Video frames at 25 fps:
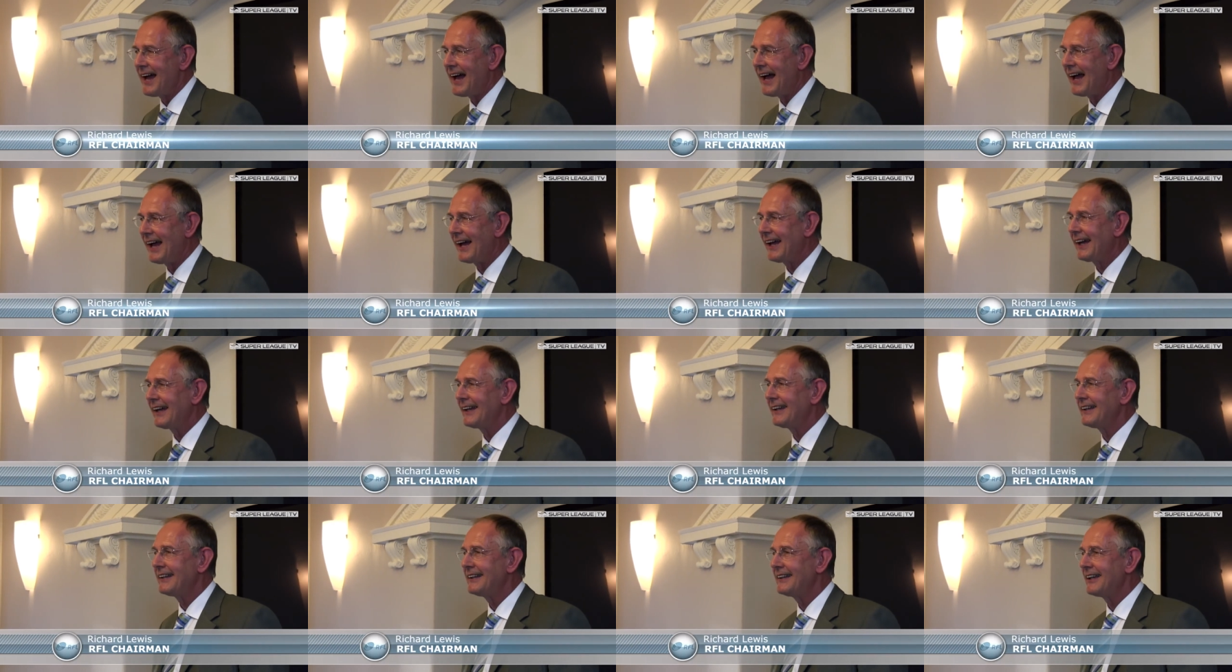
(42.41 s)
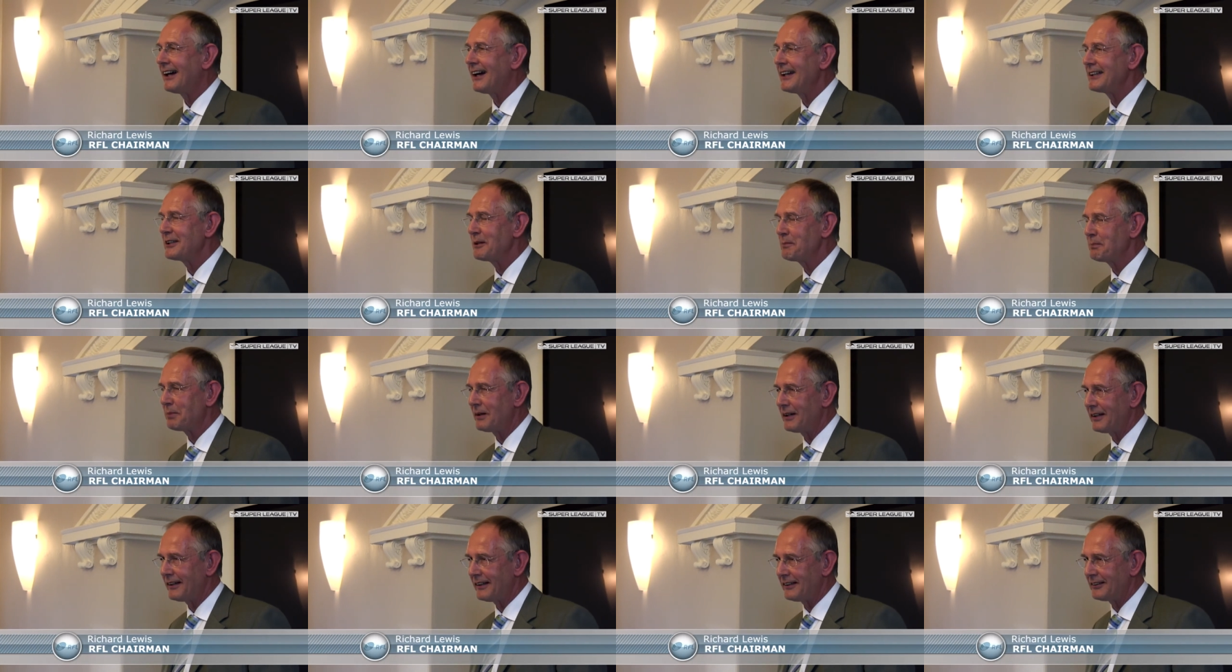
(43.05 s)
And I did
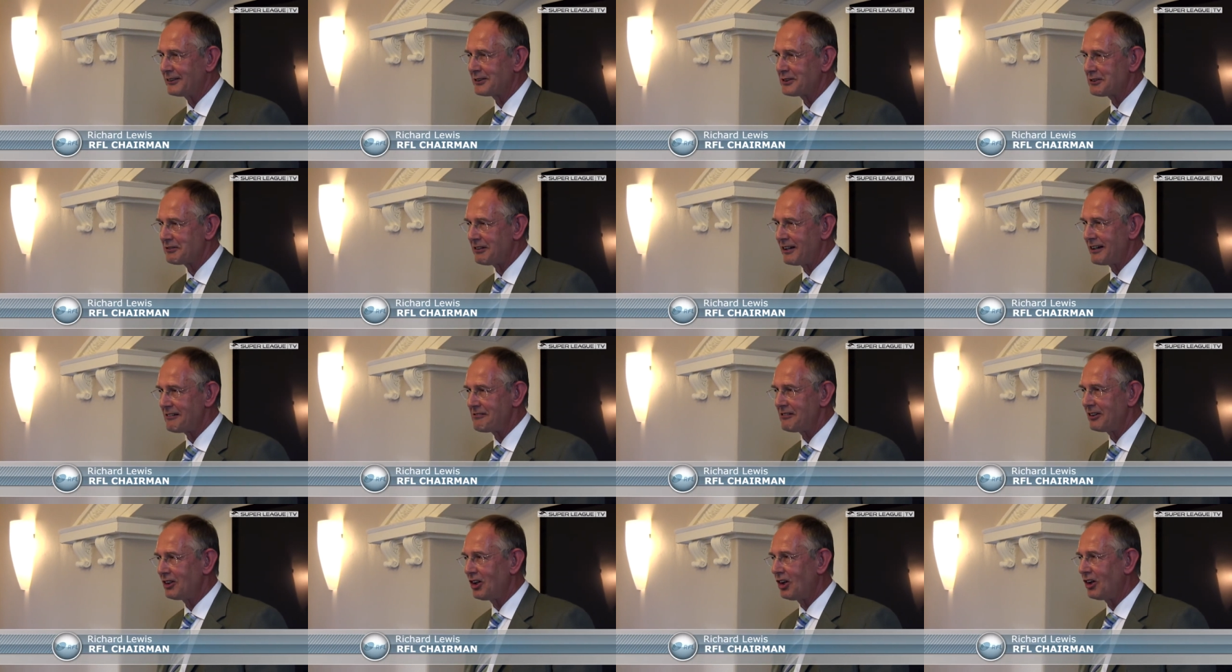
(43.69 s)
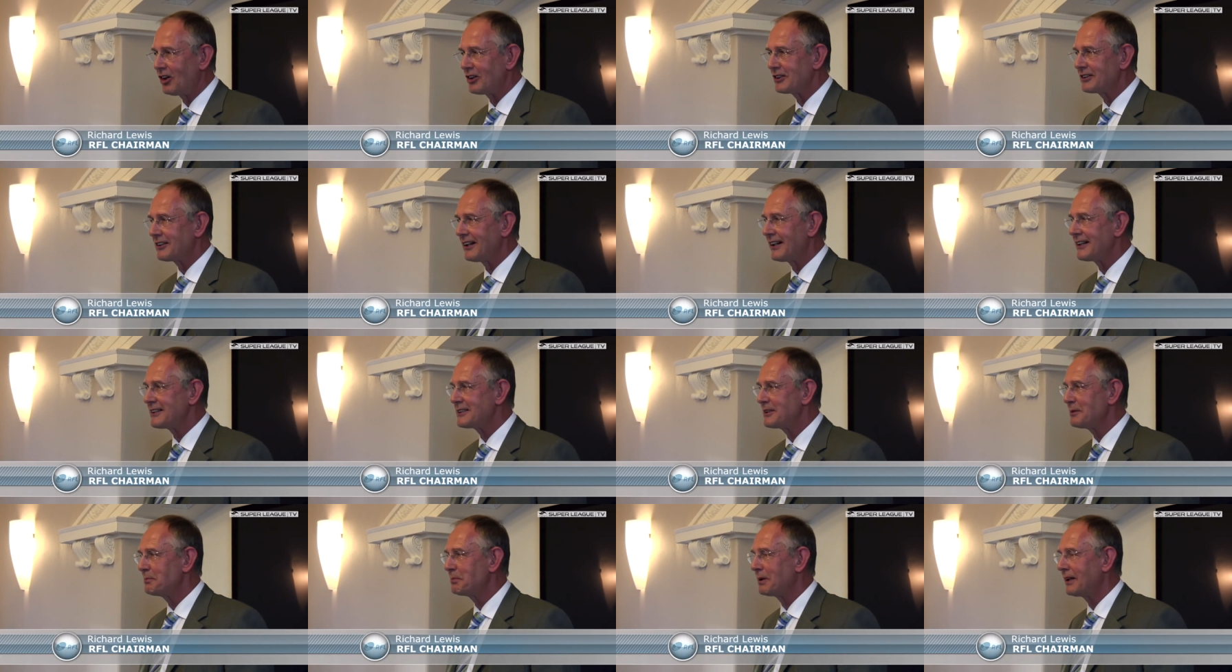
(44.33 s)
play in Australia a lot. I
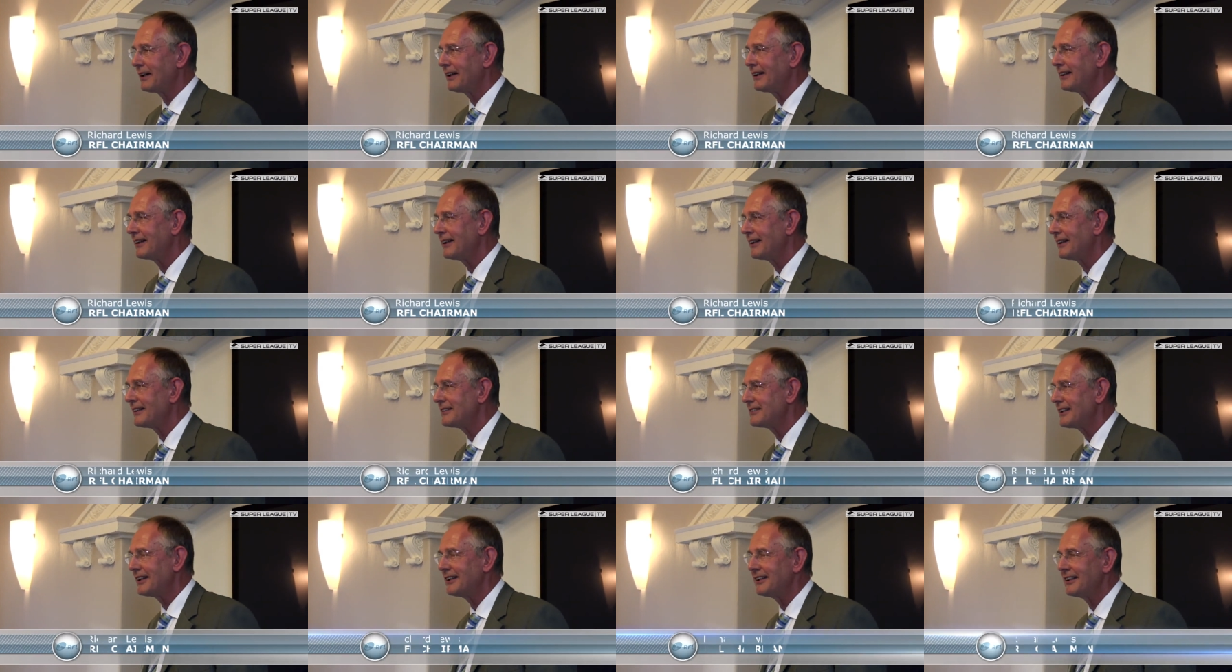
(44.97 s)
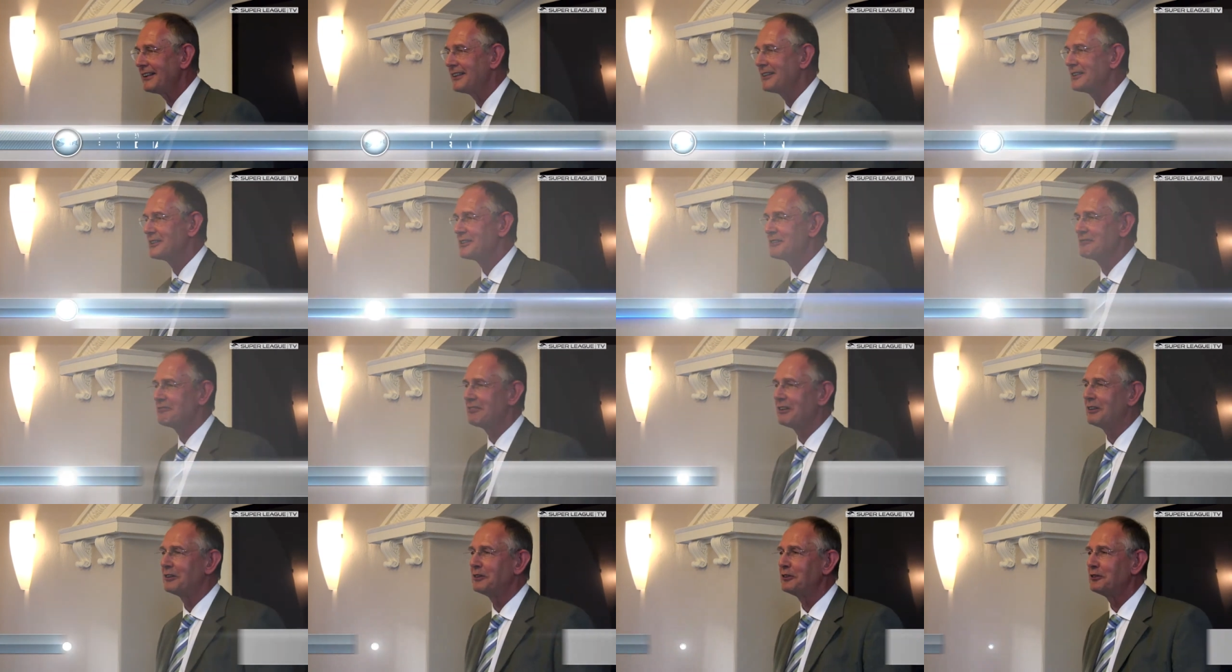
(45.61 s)
actually played there ten years in a
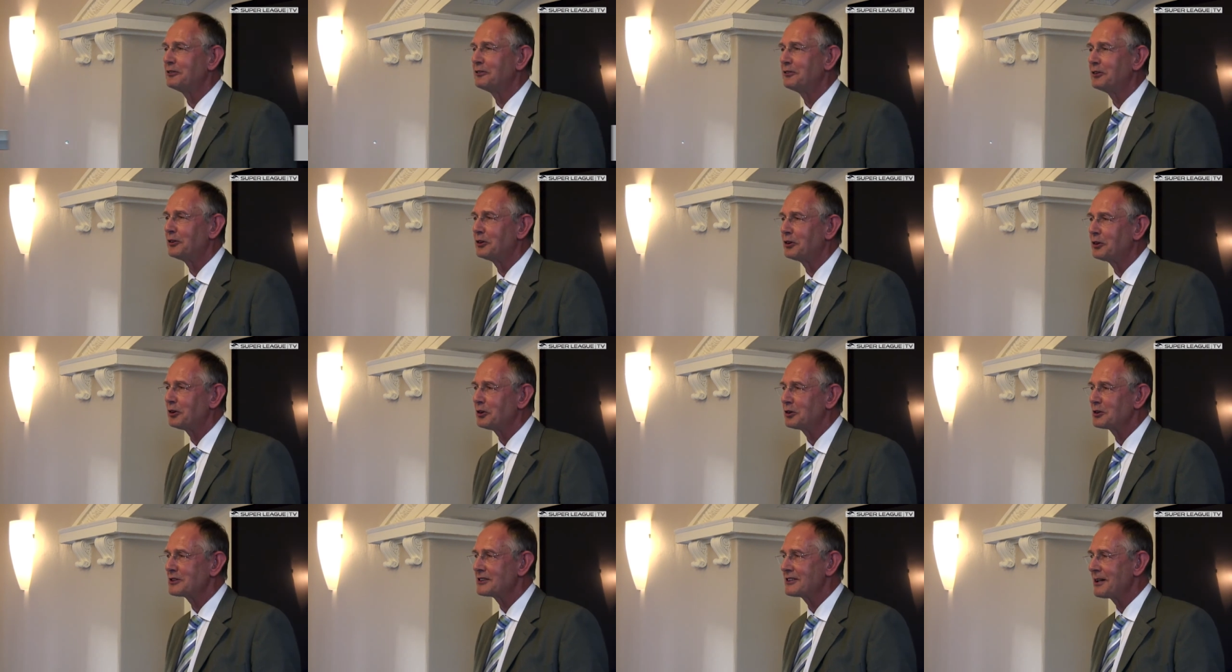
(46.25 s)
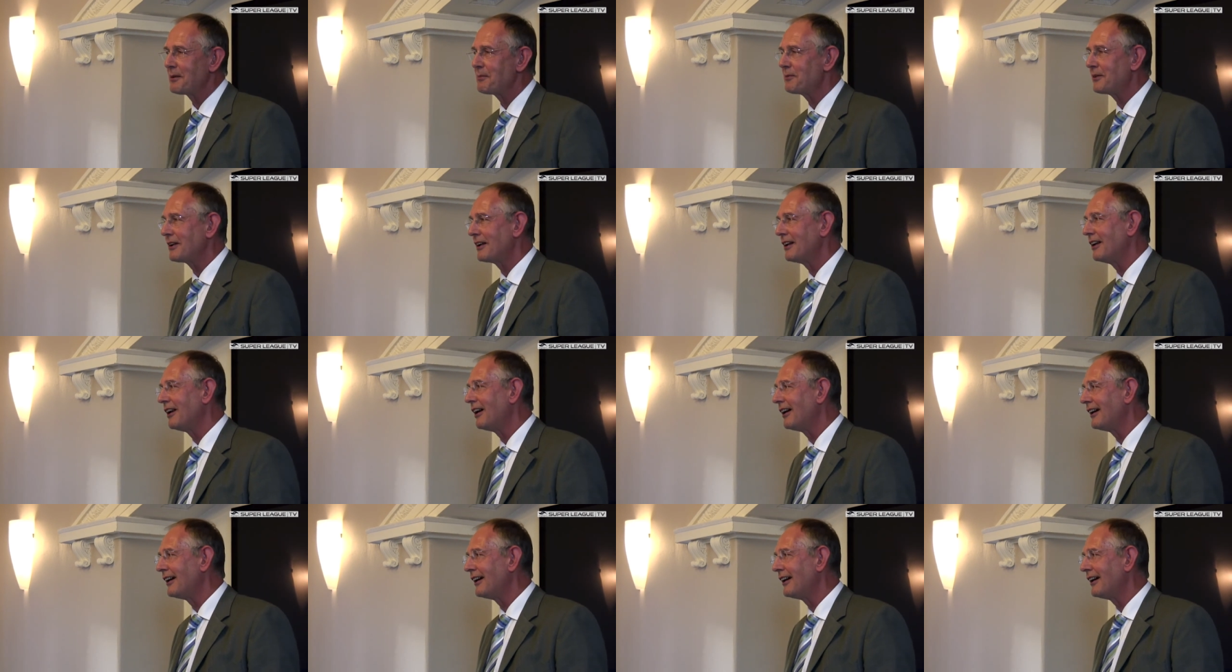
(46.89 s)
row for something